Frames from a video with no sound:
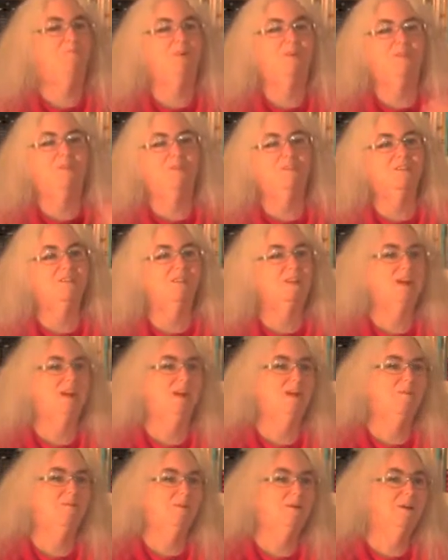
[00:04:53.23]
pull the
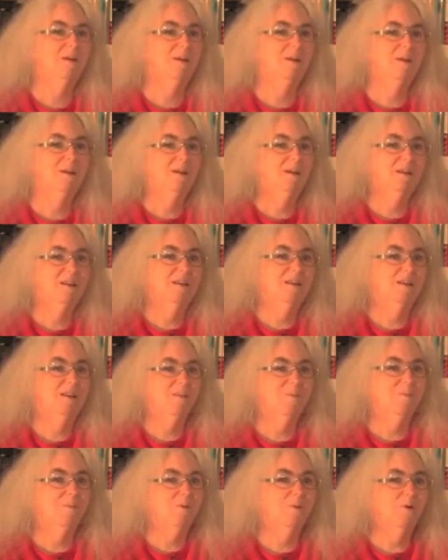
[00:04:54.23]
same, you
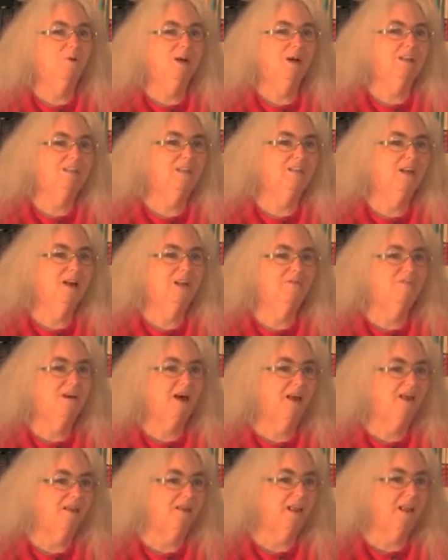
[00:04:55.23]
know, boring stuff
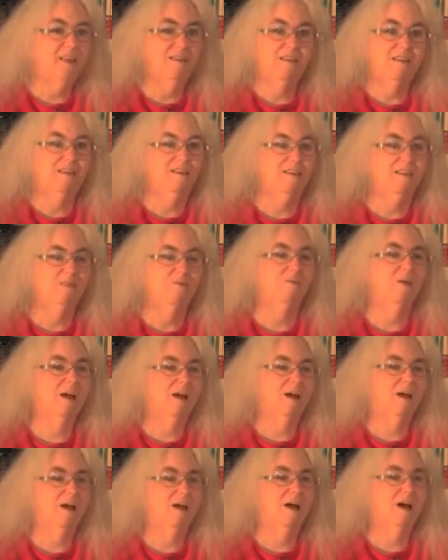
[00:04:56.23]
out, and that's easy to
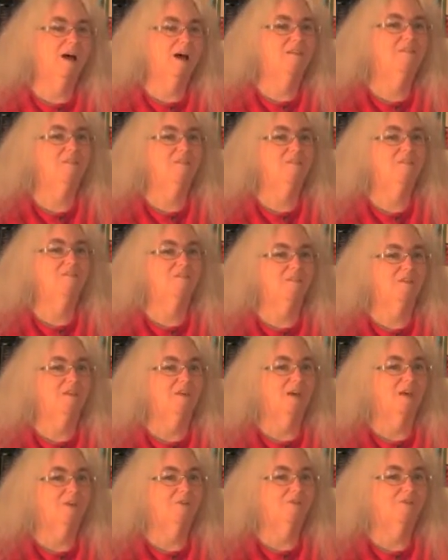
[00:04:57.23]
recognize as
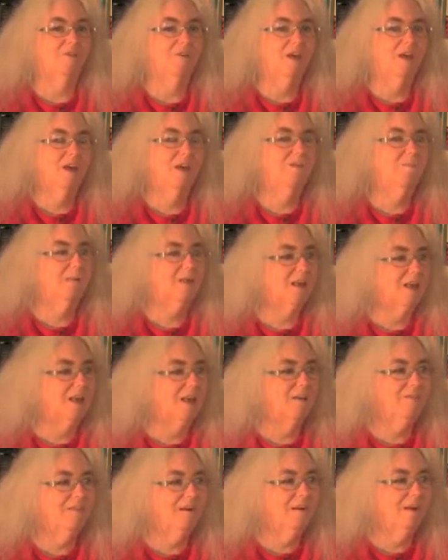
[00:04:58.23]
yourself. But then
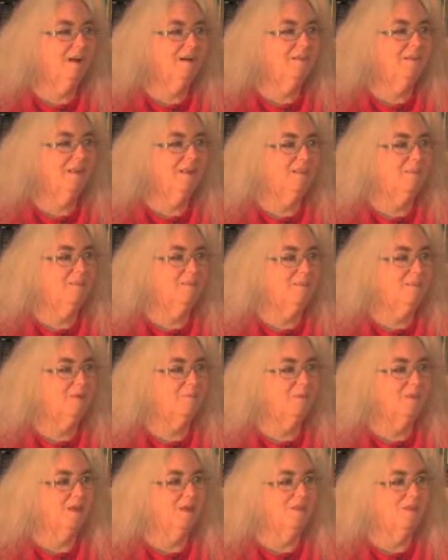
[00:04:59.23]
every now and then there's
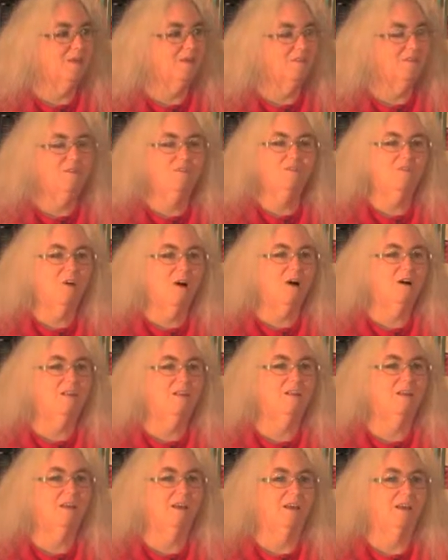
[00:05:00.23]
something that's
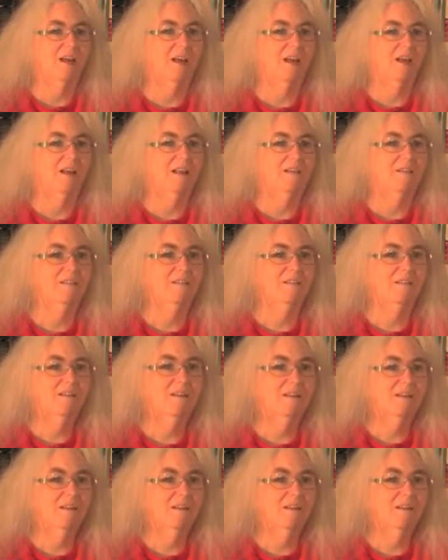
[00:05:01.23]
startling and...